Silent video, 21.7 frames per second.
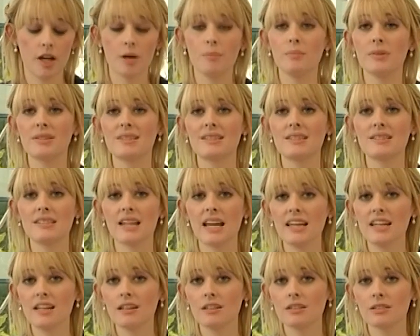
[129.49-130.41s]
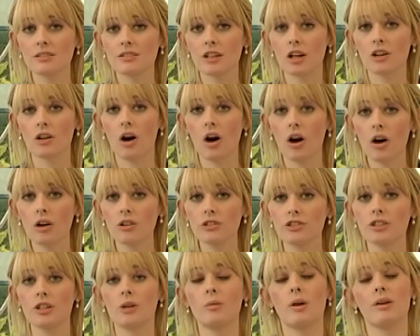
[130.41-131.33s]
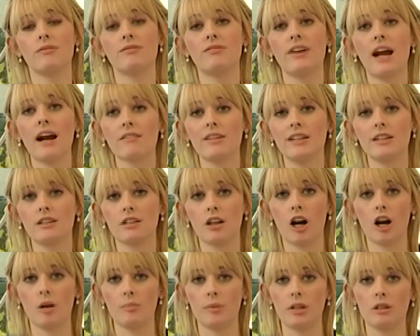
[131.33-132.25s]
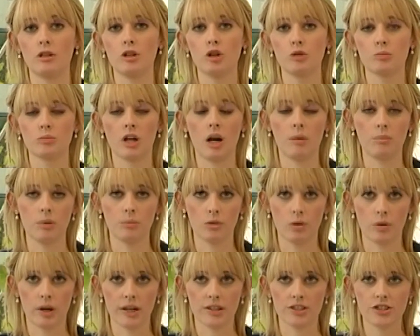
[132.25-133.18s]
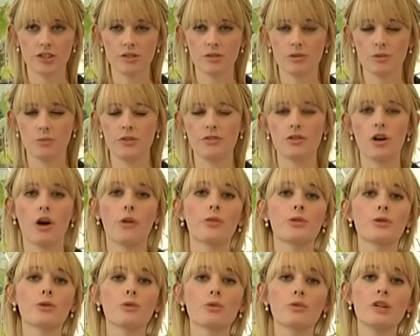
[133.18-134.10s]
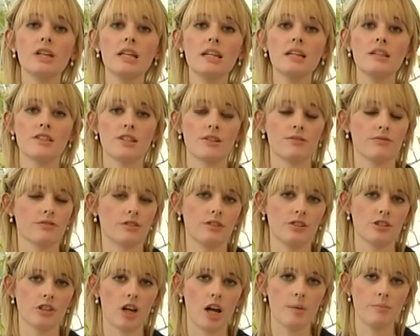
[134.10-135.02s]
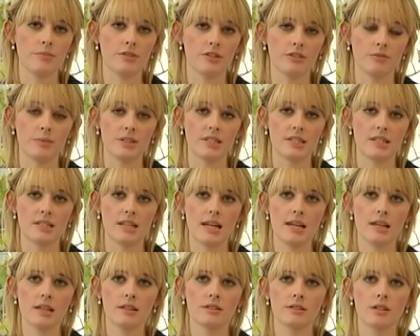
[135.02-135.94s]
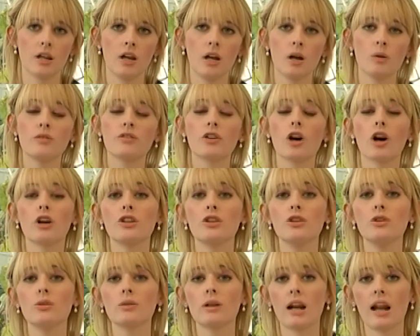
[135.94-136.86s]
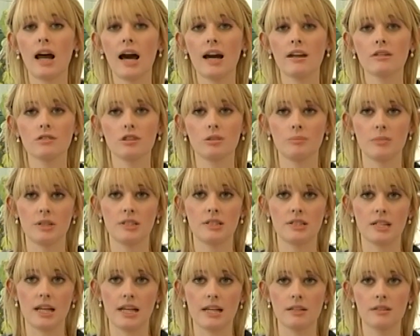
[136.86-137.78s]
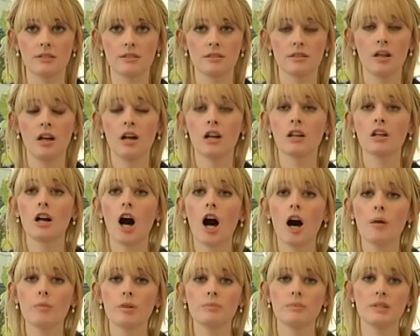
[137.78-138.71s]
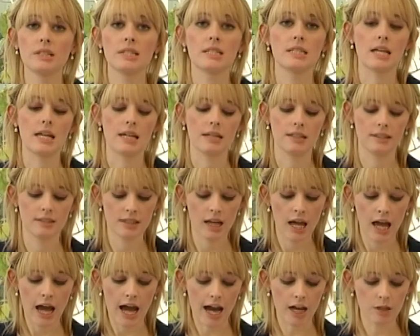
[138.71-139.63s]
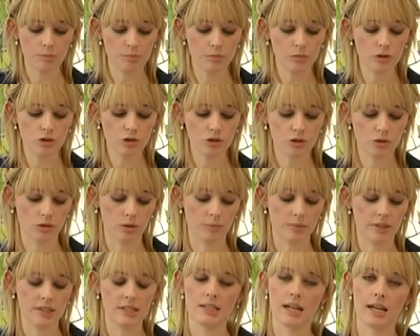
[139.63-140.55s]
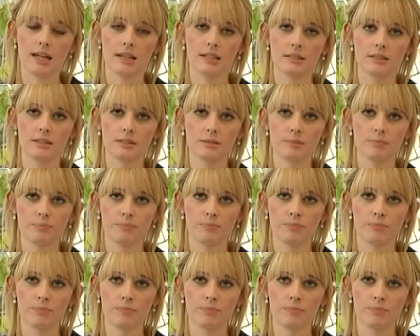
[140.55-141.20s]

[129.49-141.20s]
Mistakes are also a very common problem question. We've got 3 different types of mistakes. We've got unilateral mistakes, common mistakes, and mutual mistakes.